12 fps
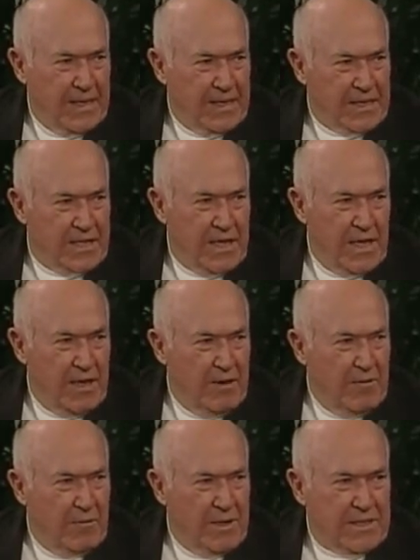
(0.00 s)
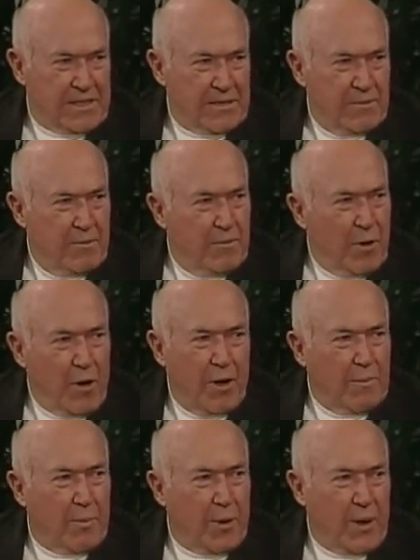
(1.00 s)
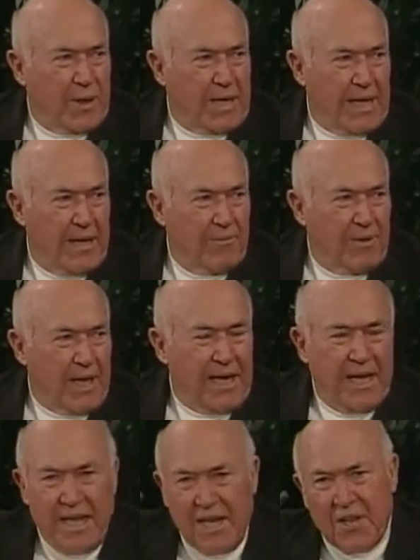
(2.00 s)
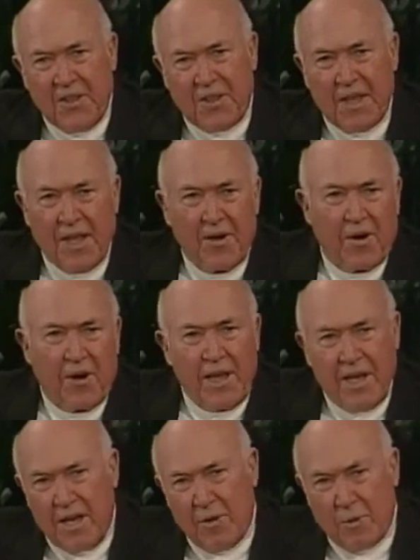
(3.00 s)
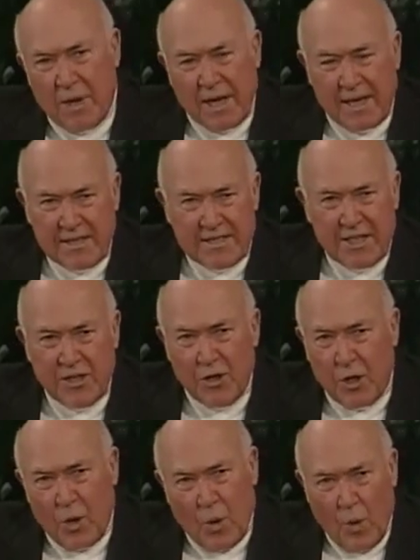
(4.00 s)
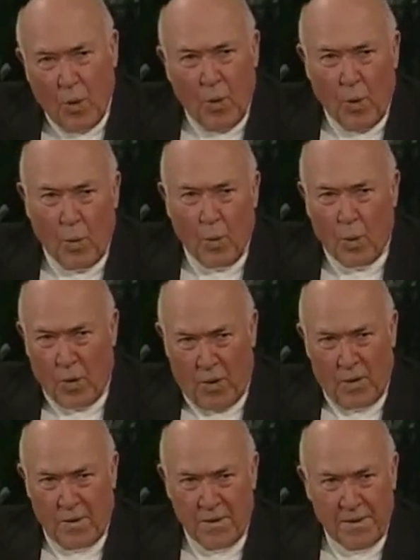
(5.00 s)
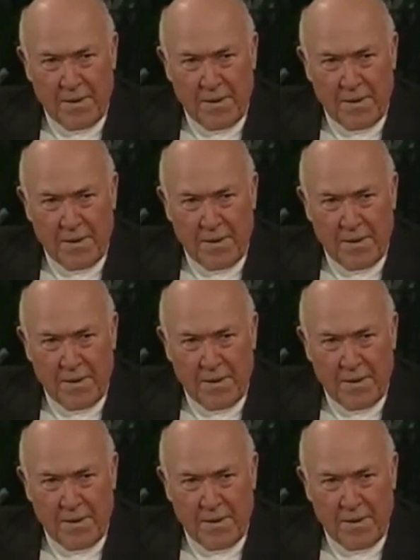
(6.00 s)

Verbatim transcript: She was more important to him than anything or anyone else in the whole world.